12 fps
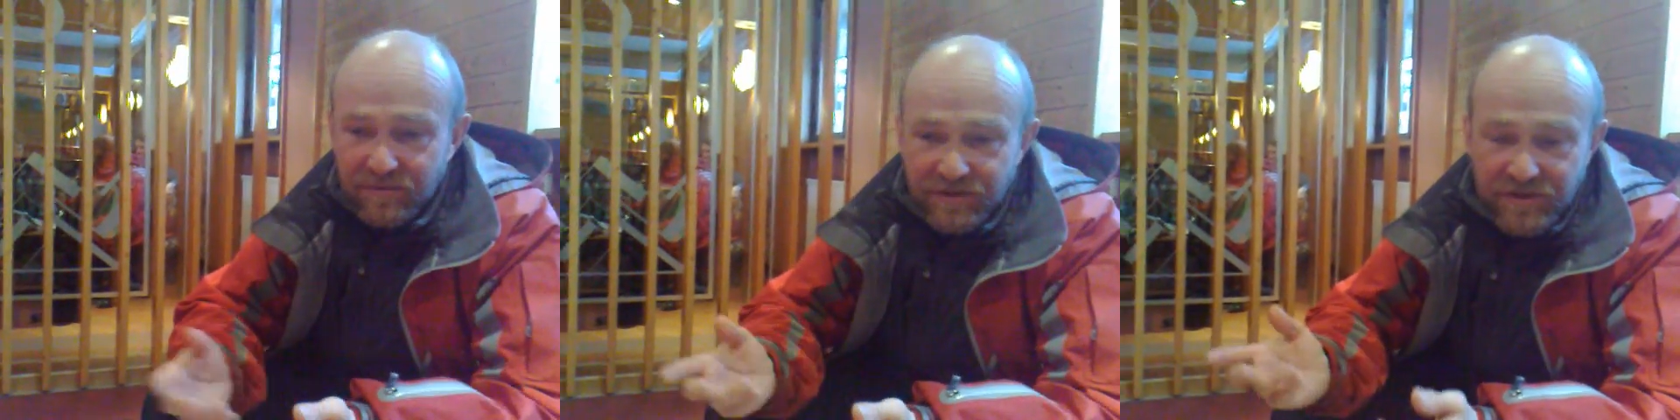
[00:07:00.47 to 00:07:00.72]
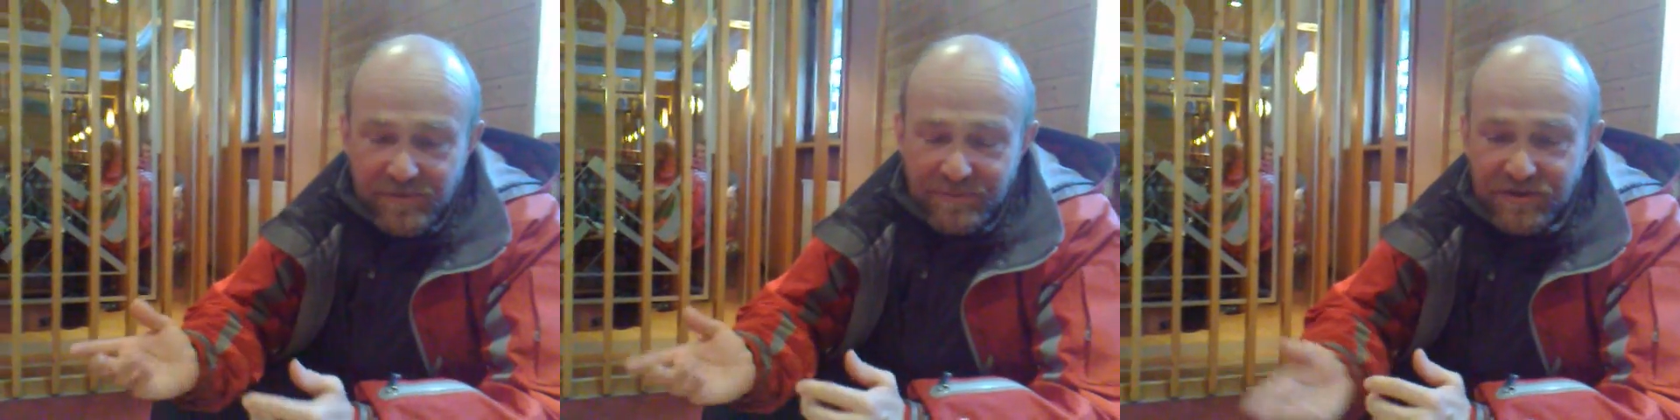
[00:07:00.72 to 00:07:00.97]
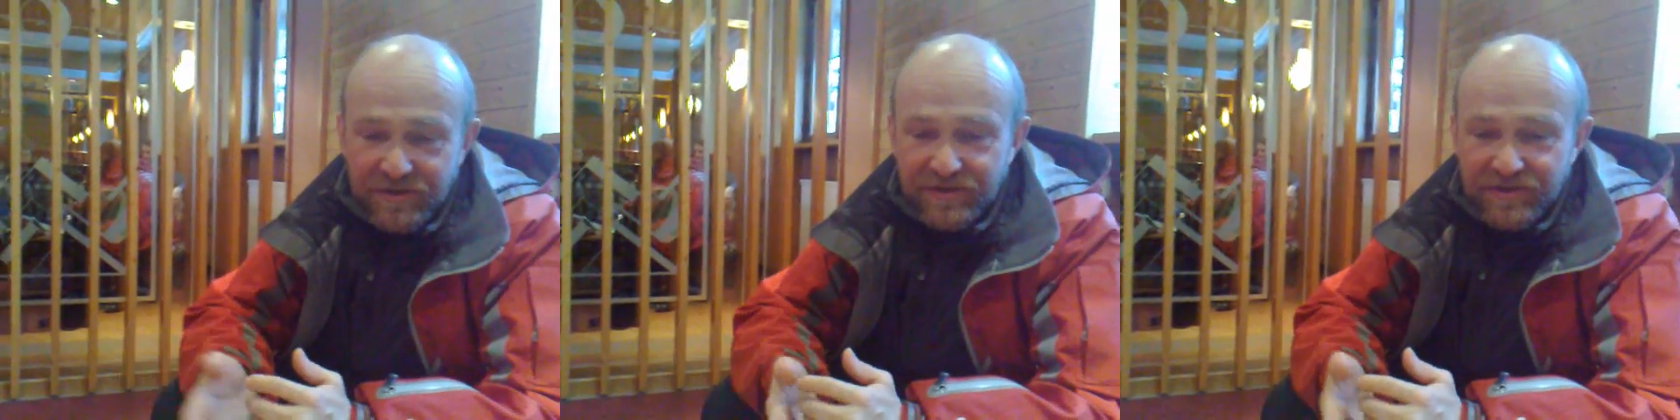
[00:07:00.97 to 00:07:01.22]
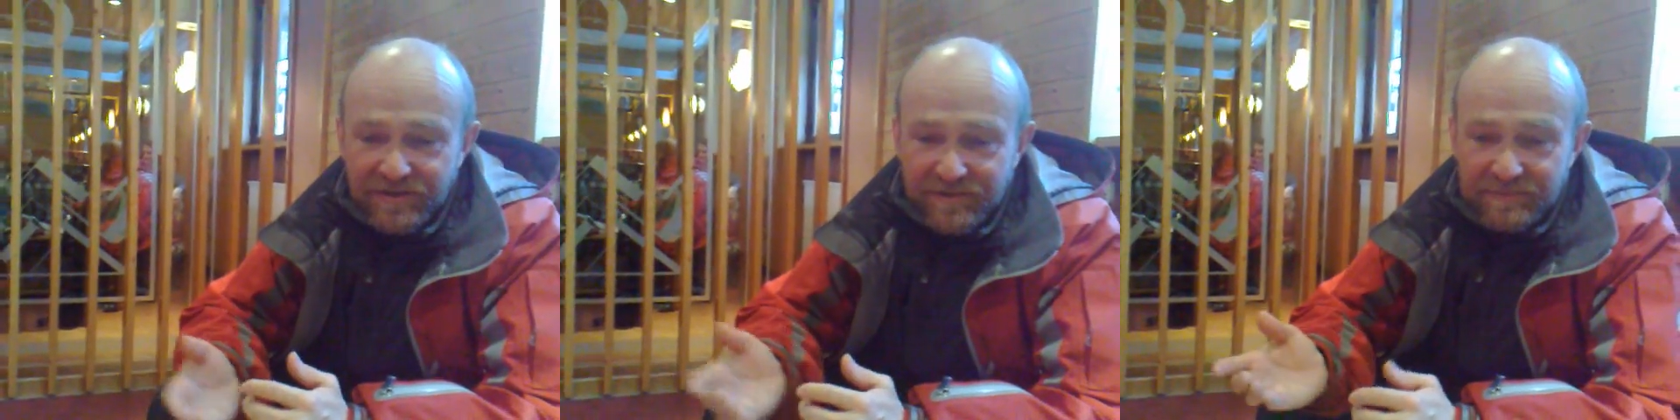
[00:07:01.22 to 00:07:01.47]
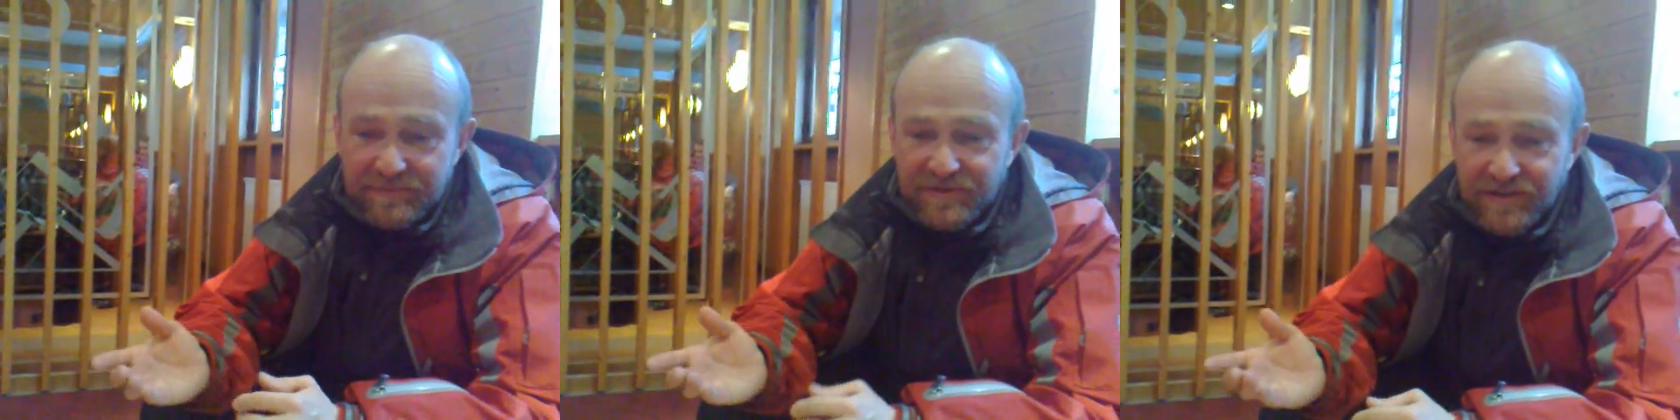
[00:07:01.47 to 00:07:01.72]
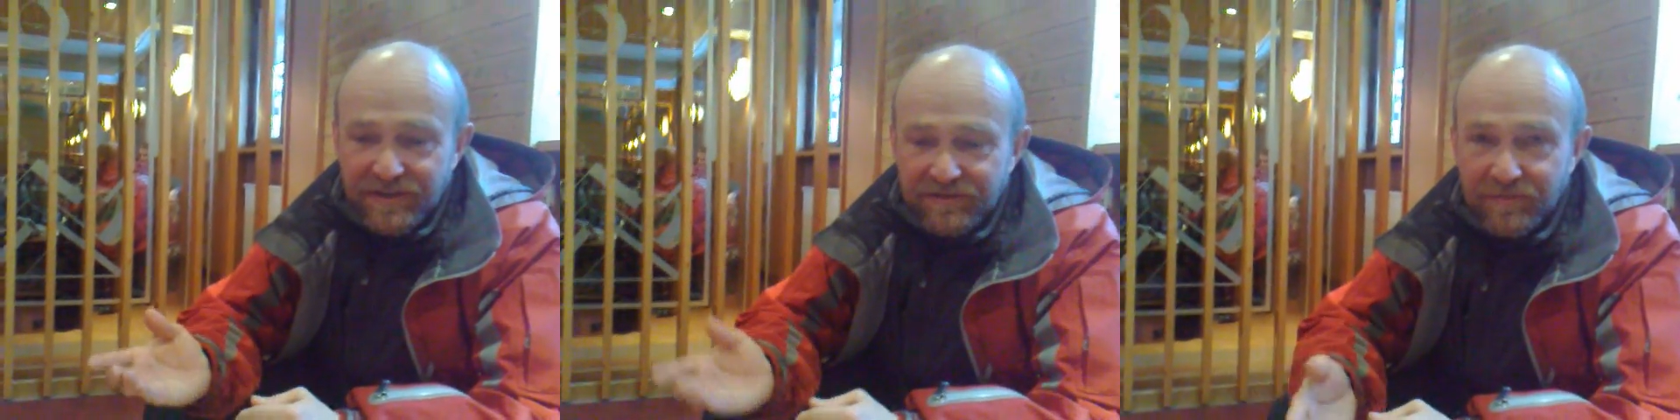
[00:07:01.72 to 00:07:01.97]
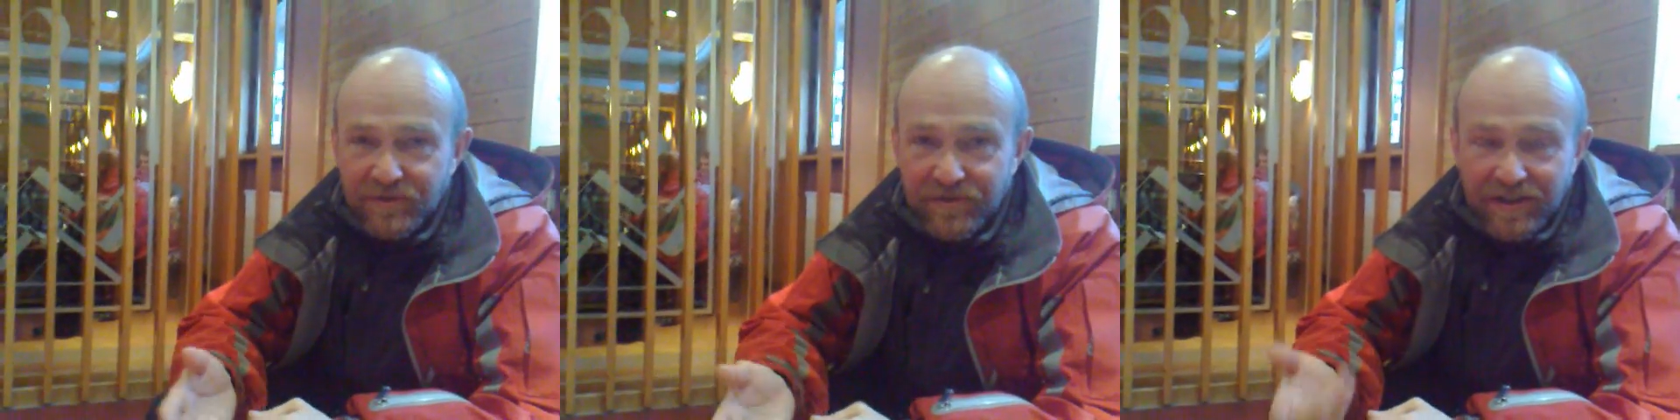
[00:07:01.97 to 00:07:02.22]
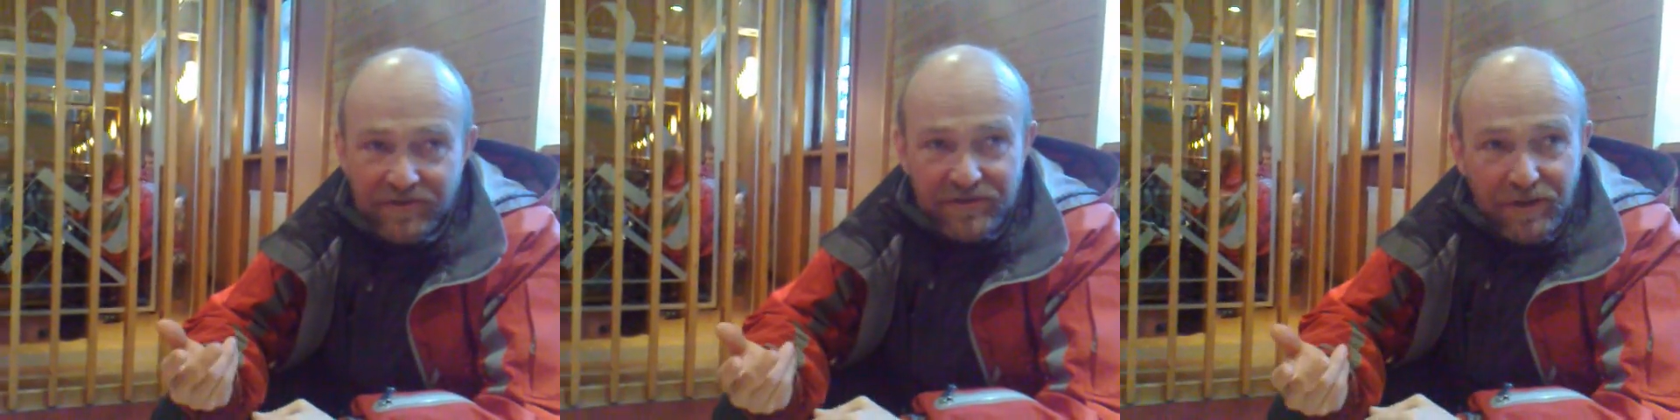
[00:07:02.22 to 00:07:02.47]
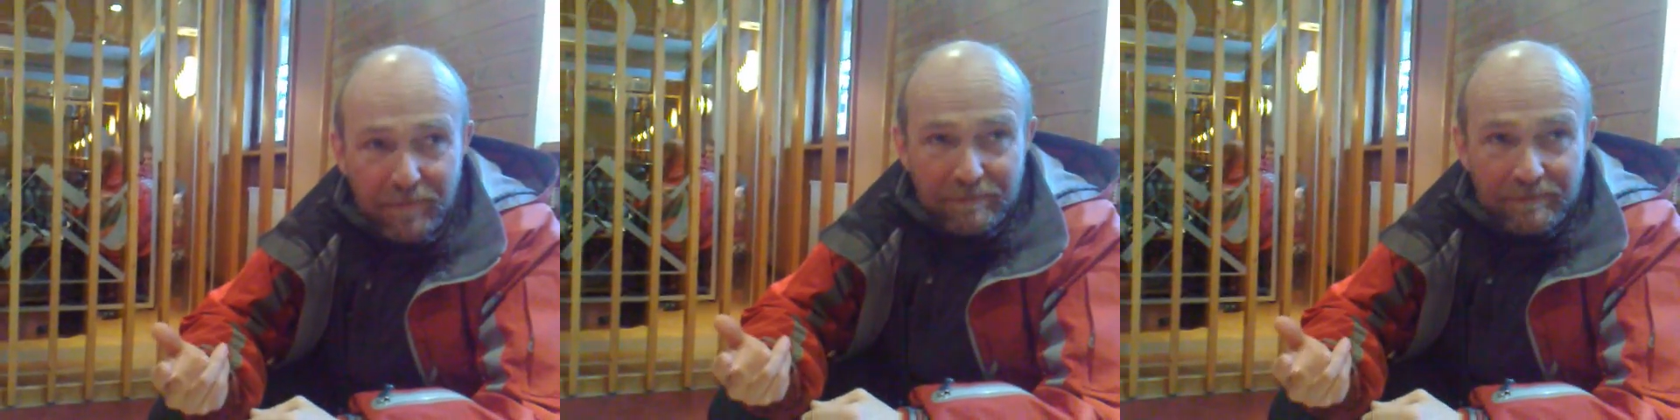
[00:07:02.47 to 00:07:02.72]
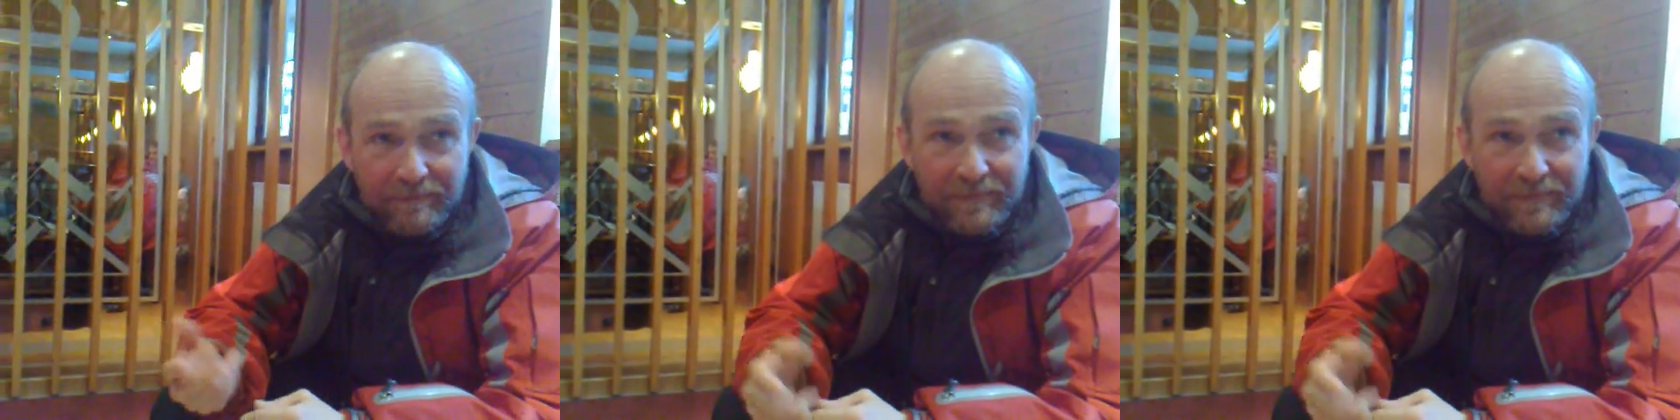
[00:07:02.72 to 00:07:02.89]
Which means ski from the ground up.